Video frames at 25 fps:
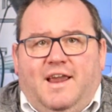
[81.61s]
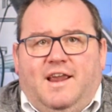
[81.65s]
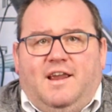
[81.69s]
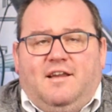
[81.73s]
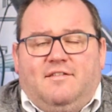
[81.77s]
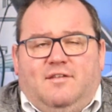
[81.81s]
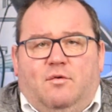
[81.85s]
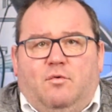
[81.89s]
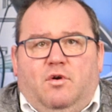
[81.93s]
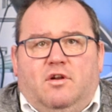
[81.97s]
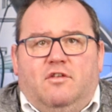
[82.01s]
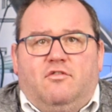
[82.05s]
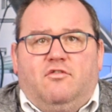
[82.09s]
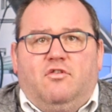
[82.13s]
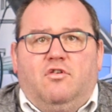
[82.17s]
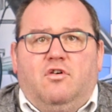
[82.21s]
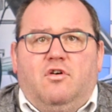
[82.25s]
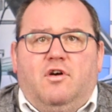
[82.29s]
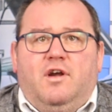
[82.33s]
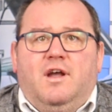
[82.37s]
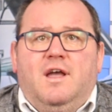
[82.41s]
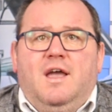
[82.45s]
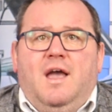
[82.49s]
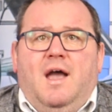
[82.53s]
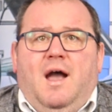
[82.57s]
because I want to
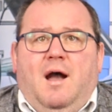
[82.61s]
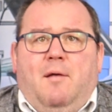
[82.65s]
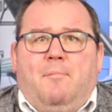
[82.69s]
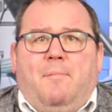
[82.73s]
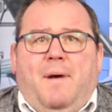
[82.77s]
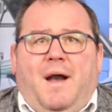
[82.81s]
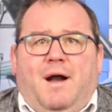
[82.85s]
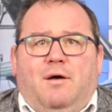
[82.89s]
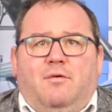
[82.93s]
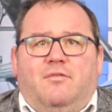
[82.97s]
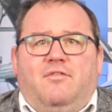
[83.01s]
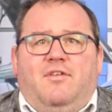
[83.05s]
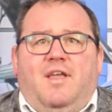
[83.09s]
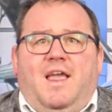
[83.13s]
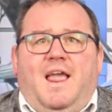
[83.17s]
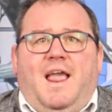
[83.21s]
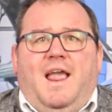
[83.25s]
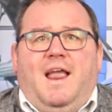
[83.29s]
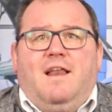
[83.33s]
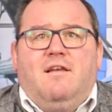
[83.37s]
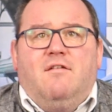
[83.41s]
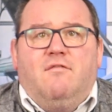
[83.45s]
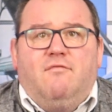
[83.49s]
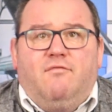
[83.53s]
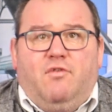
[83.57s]
talk about
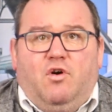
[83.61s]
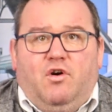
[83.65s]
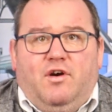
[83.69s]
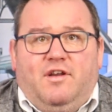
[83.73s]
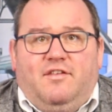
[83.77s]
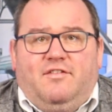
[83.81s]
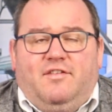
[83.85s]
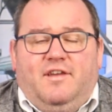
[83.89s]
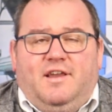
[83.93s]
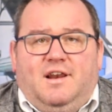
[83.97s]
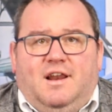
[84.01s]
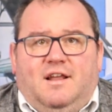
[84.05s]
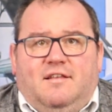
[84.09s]
invoicing.